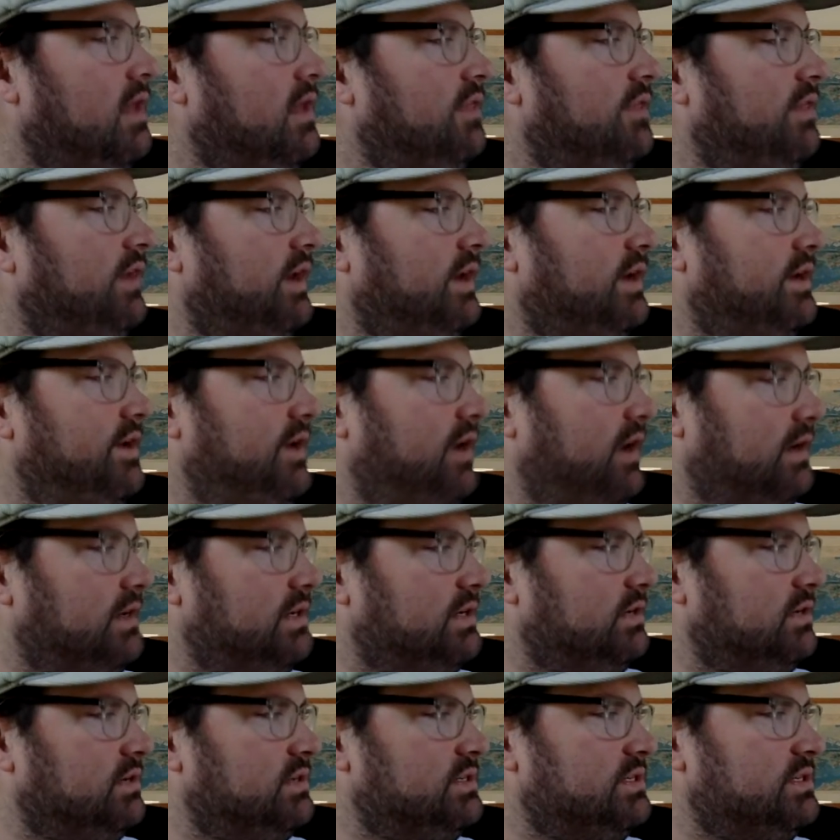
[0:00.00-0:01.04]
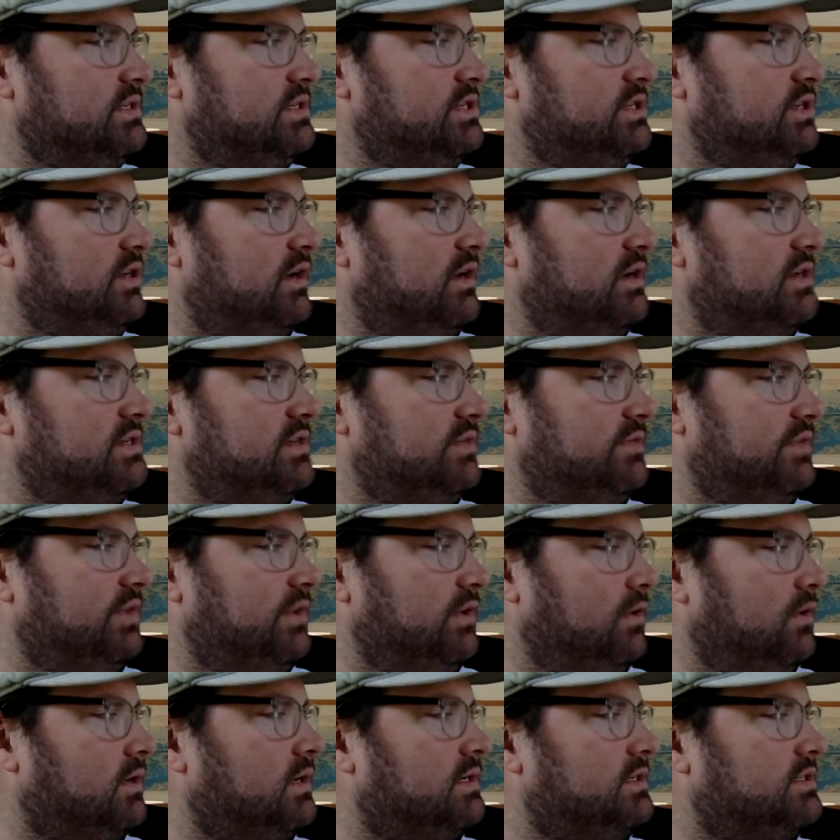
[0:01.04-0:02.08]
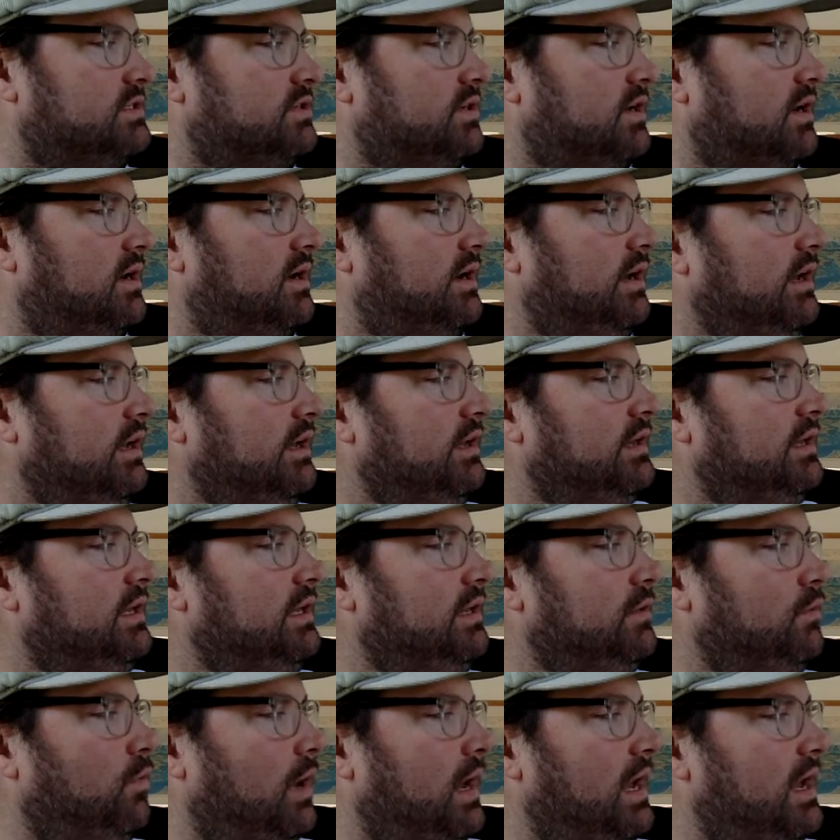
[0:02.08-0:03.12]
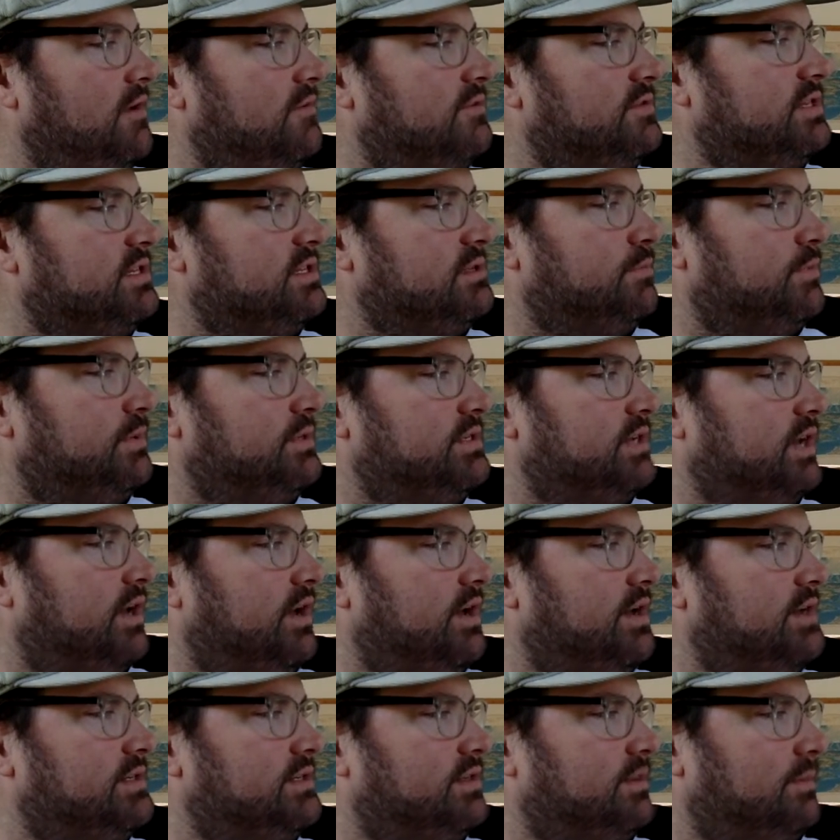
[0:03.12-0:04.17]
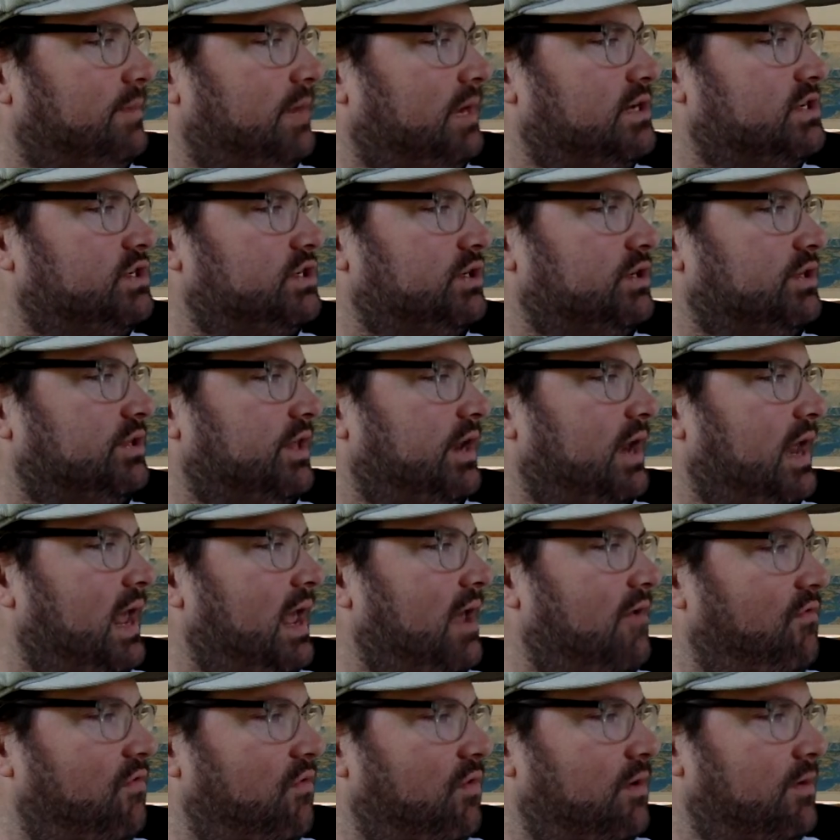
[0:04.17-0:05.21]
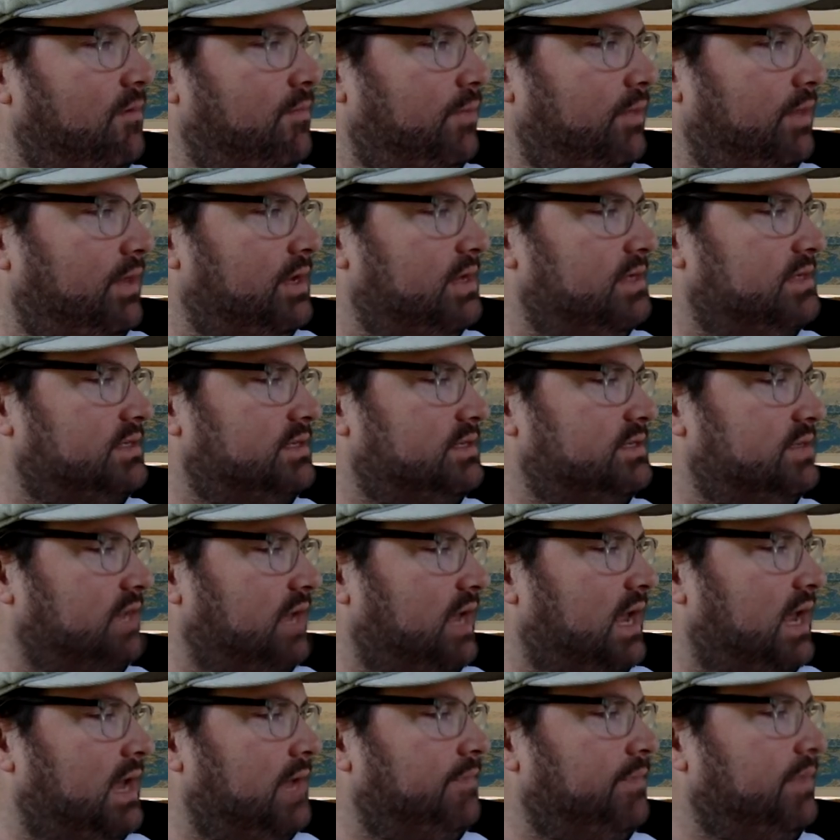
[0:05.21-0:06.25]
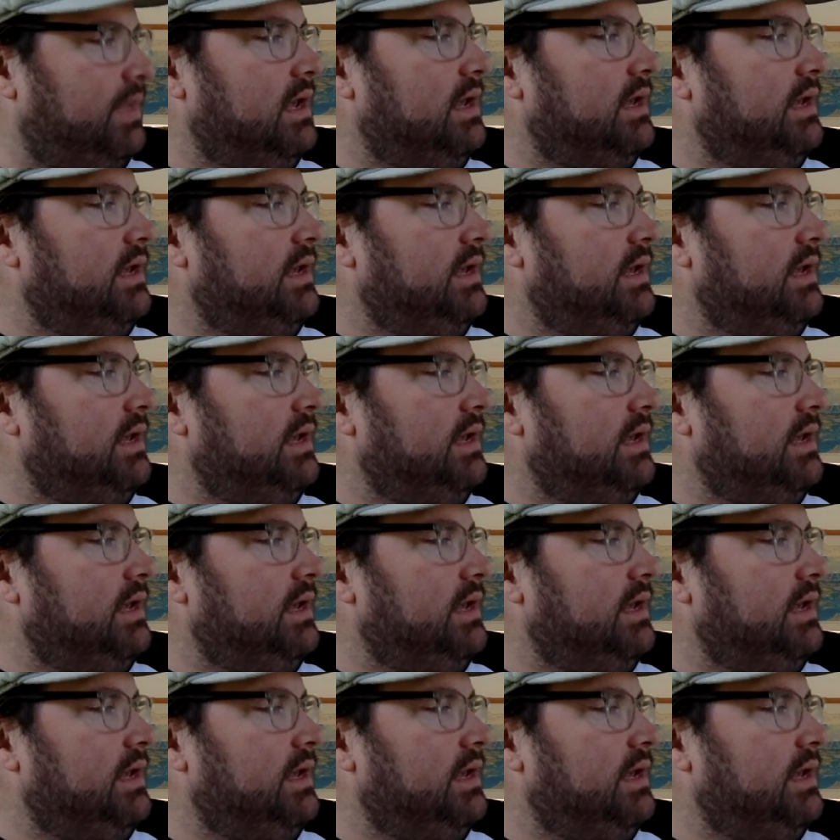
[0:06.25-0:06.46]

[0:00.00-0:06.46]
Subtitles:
The conductor is in charge of the orchestra. He waves his baton to make sure that everyone plays in time.